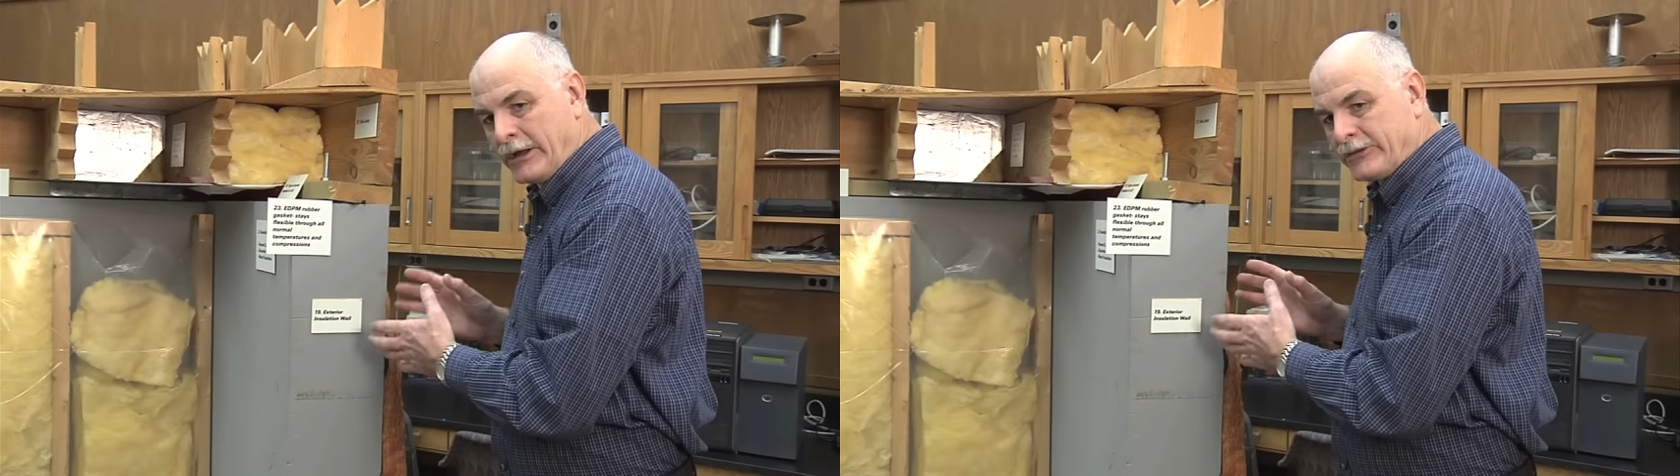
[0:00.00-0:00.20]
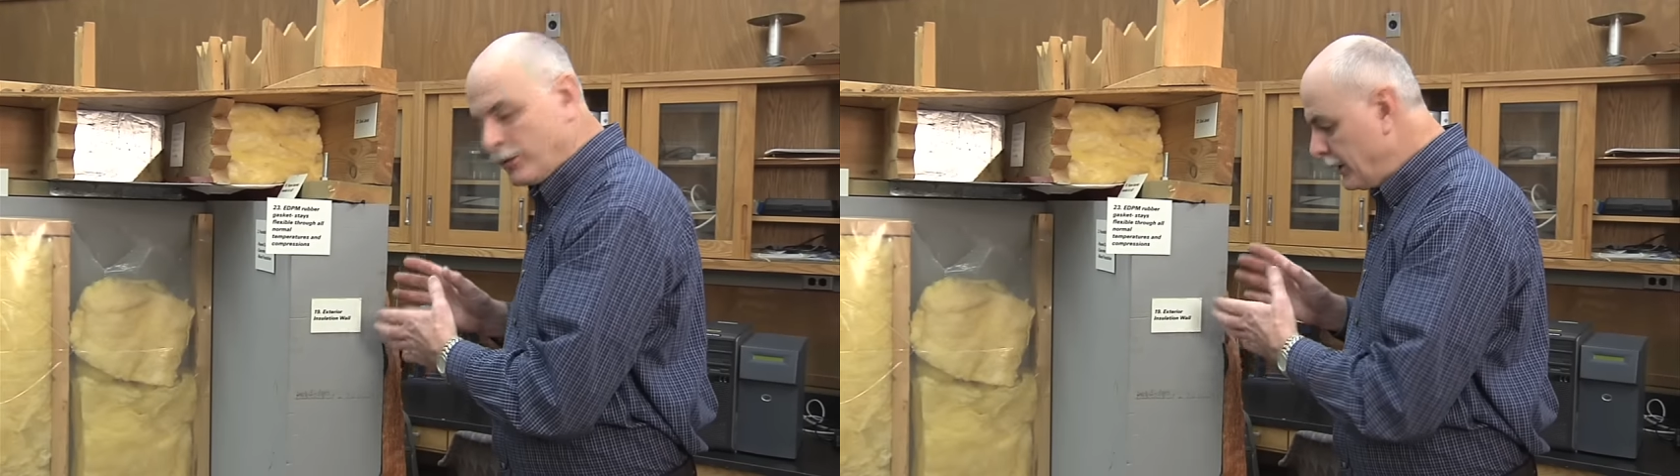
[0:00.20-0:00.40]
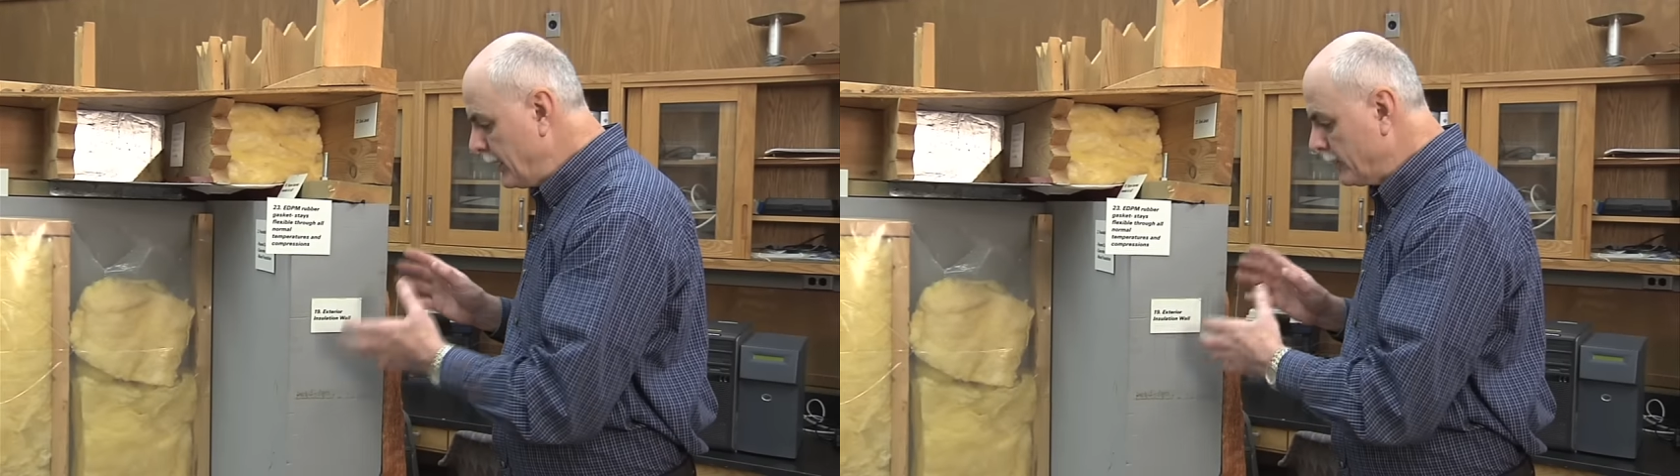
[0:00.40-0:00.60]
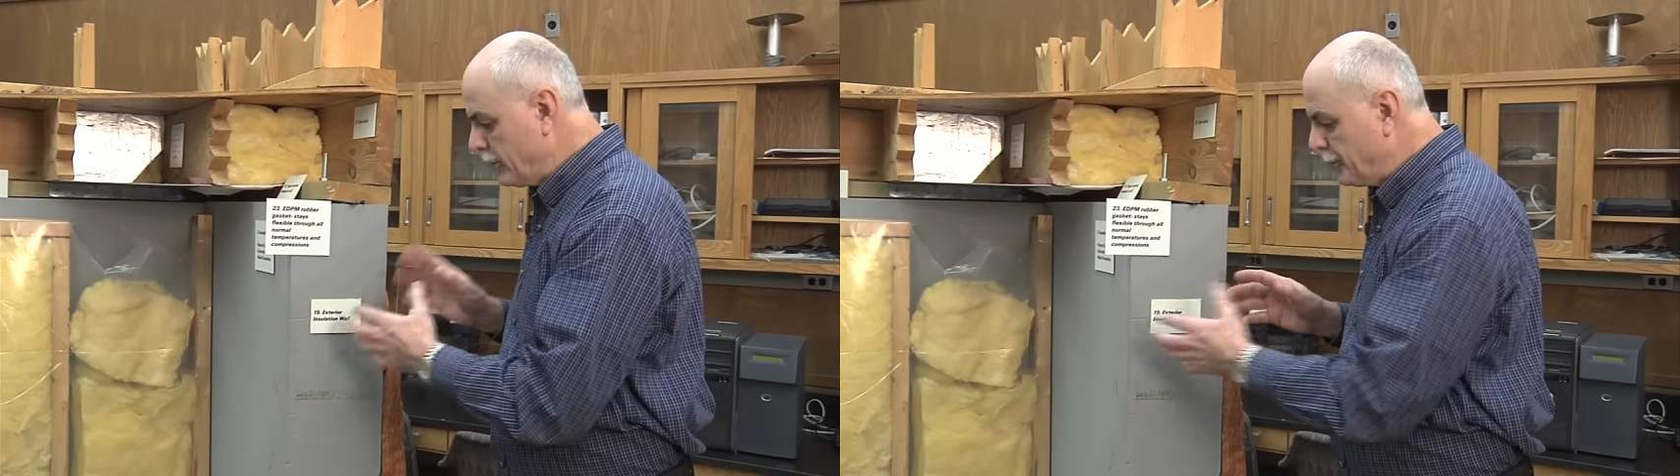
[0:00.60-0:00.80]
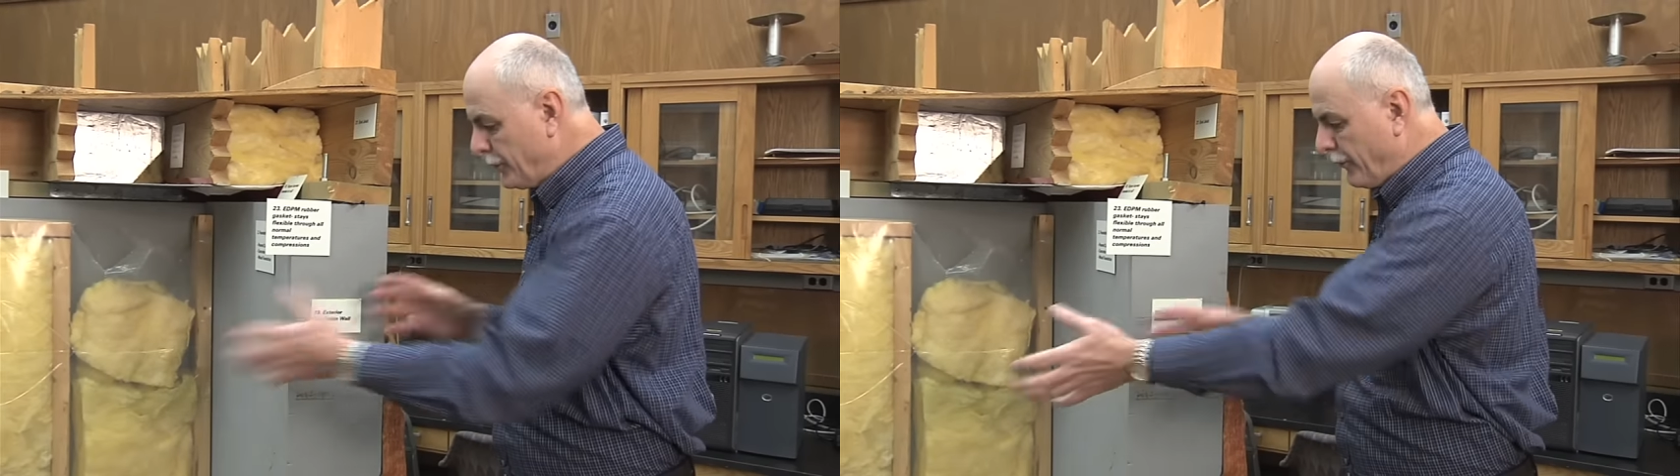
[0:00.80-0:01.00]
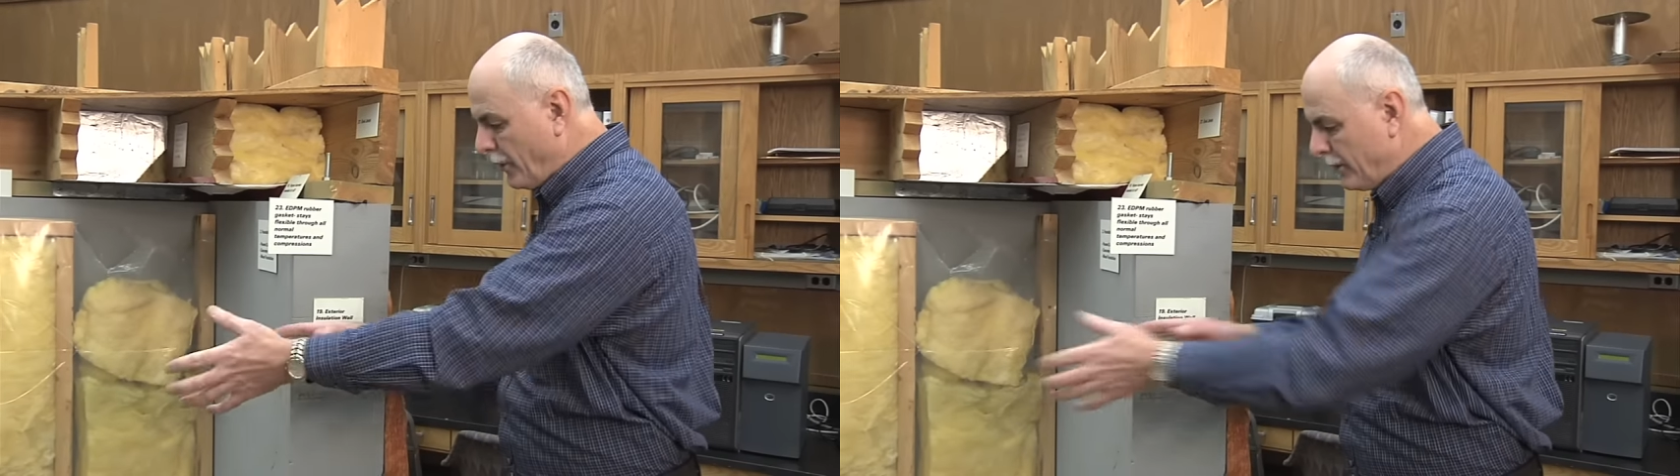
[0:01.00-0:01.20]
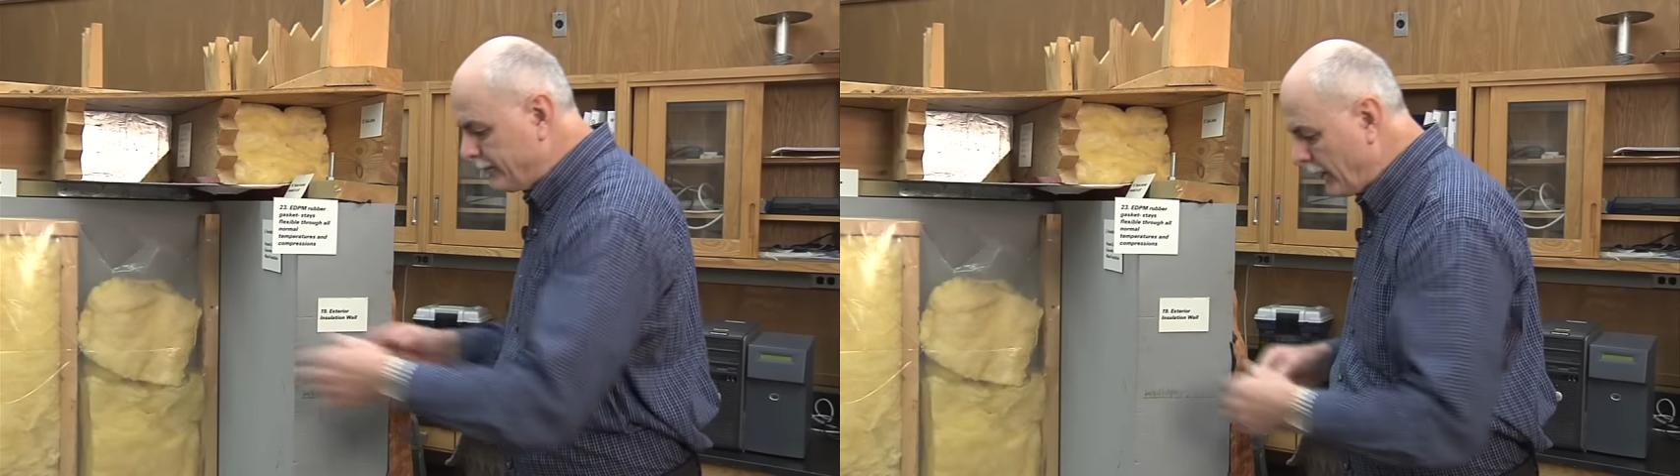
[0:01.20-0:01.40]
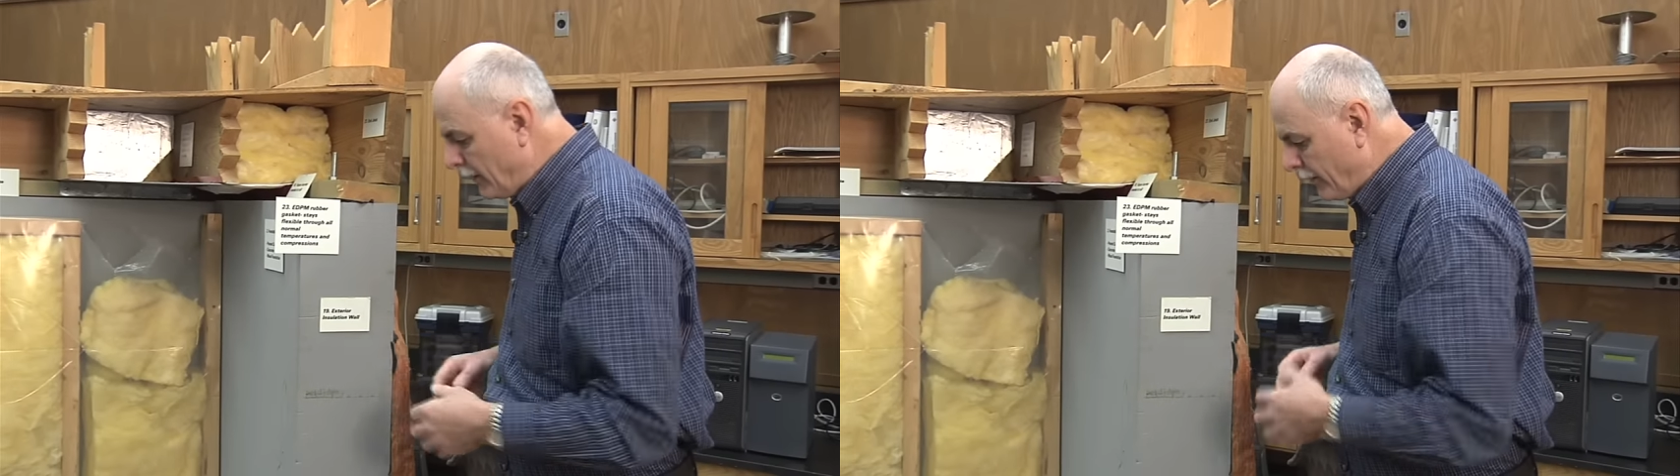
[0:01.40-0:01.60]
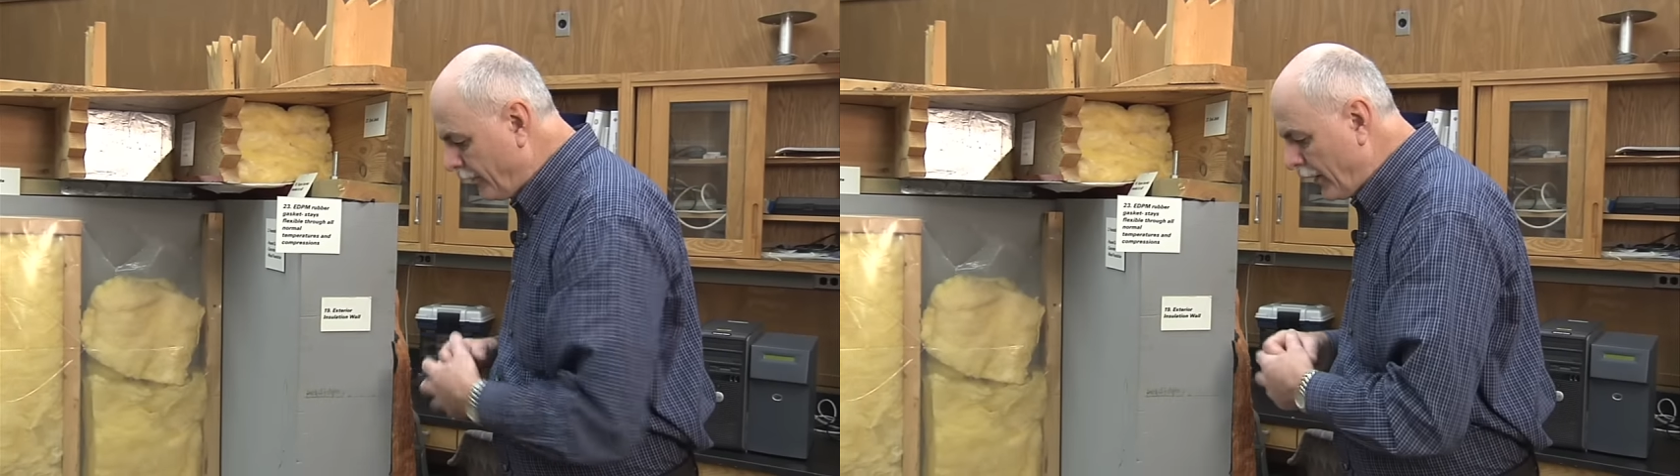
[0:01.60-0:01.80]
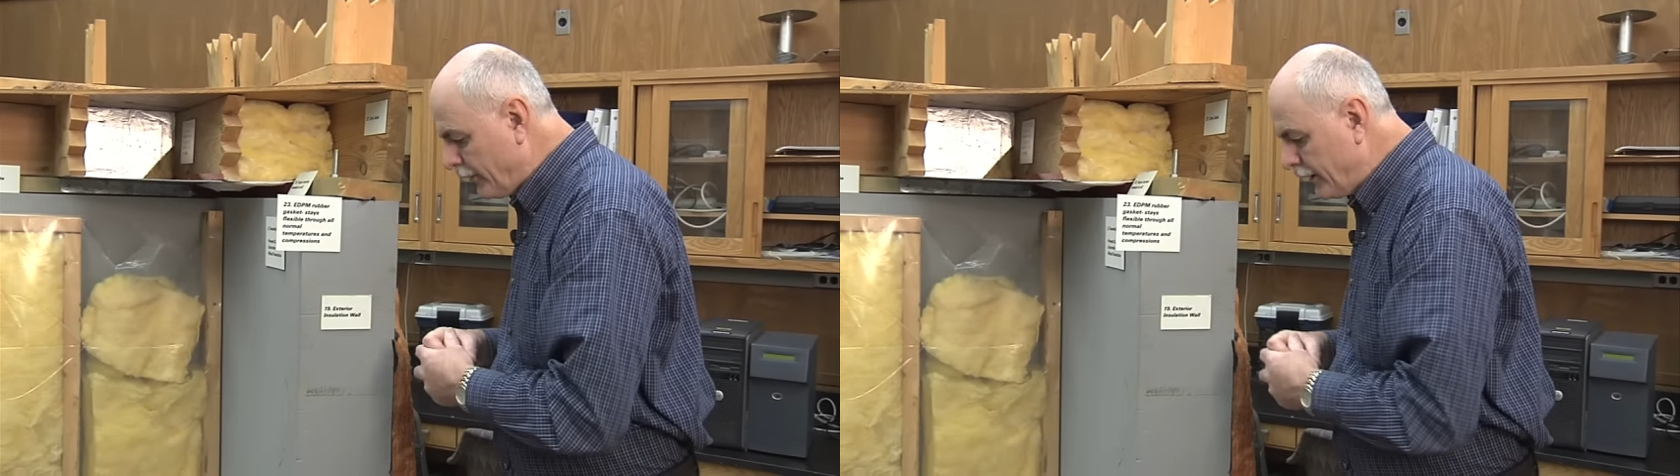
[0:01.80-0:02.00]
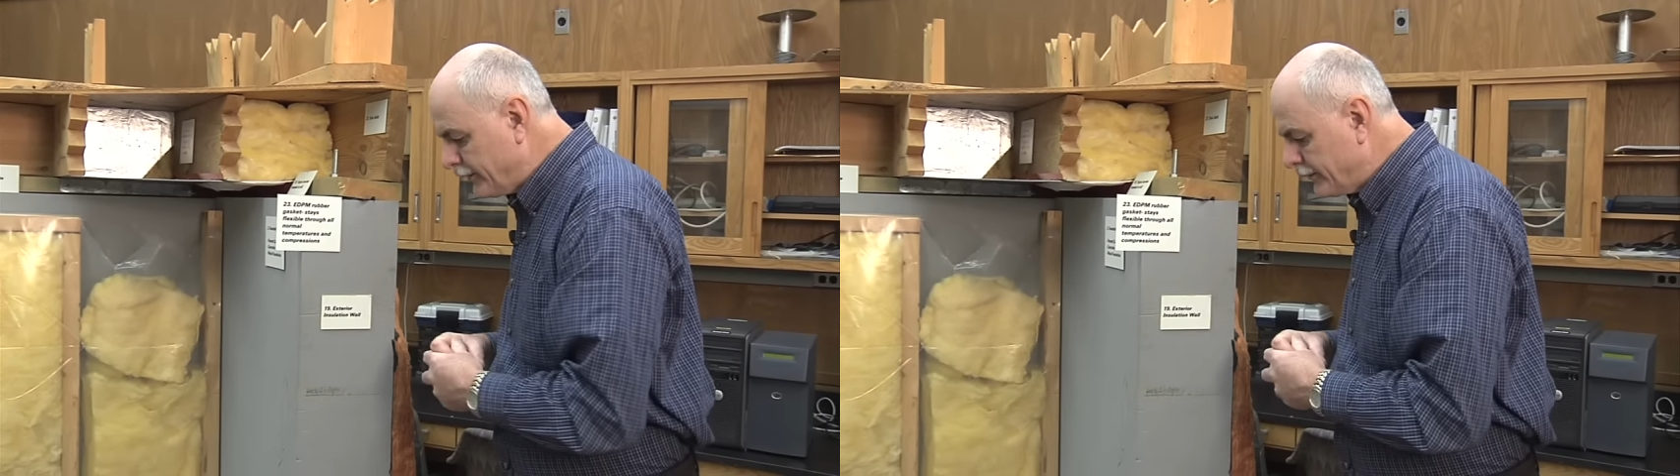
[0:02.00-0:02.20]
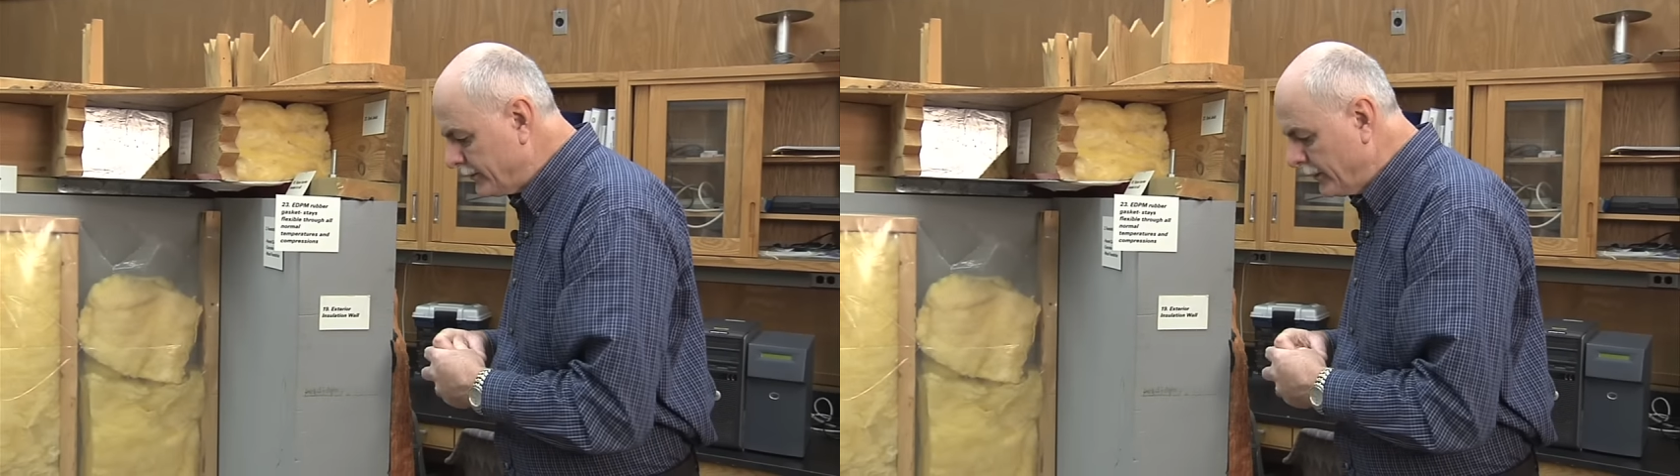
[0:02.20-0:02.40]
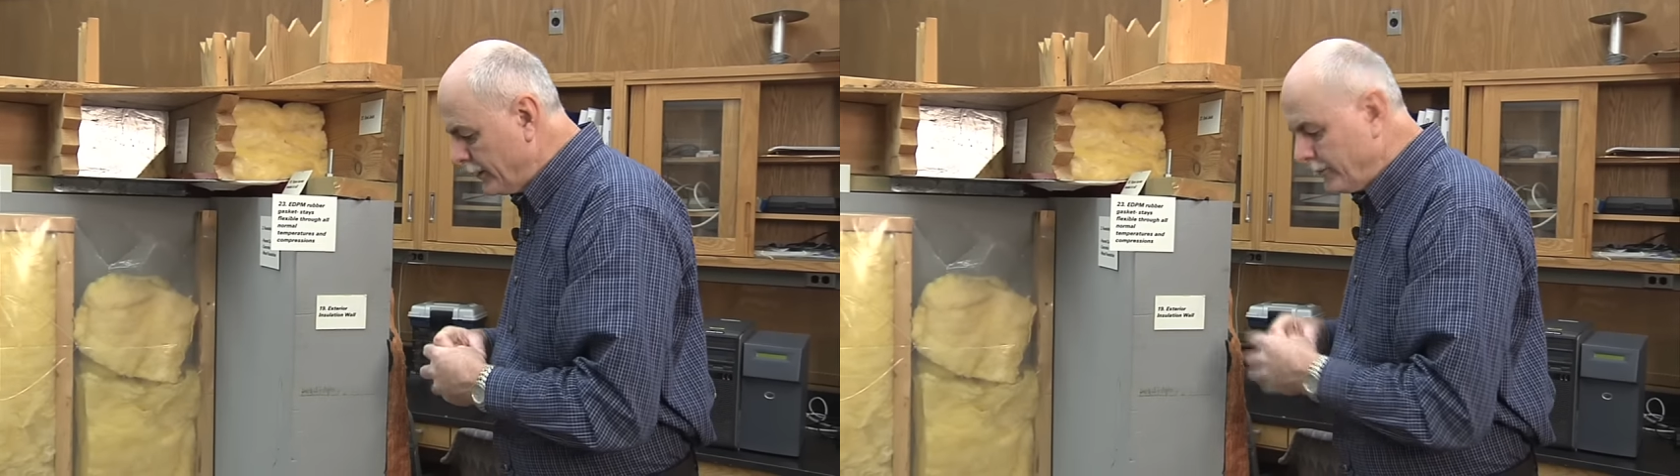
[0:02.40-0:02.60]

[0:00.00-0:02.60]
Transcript: so we get good performance out of our foundation,